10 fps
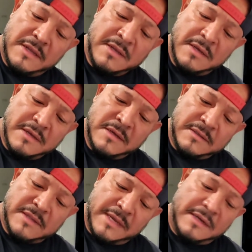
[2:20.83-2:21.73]

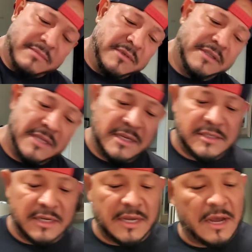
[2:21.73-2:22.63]
It's like I'm a
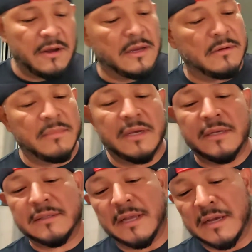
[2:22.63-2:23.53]
DJ out here,
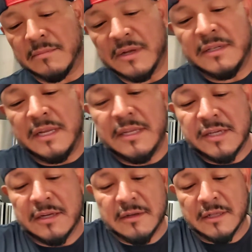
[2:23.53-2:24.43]
man. It's like I'm a
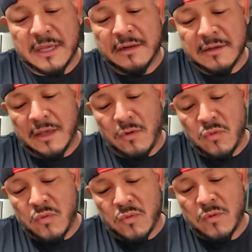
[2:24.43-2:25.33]
DJ. Look at that, look at that,
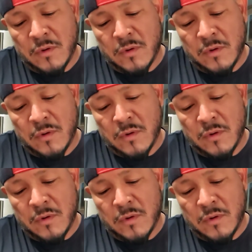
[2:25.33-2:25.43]
ooh.